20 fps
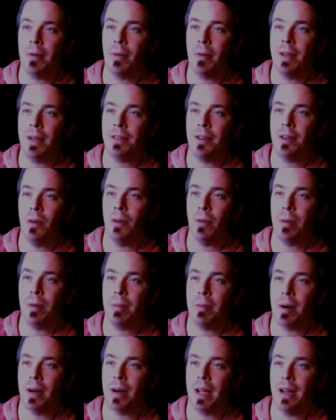wants to know what
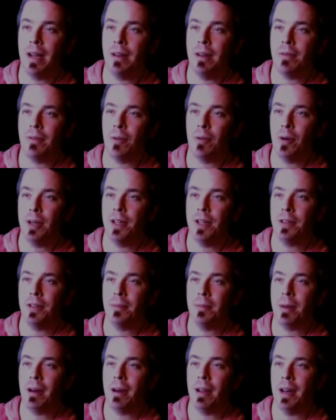part of California is
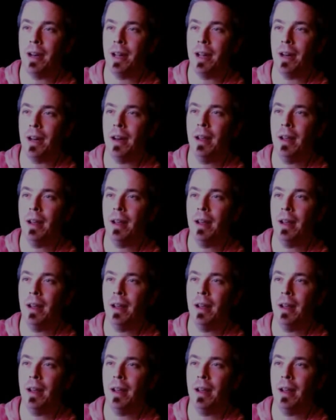Marion in?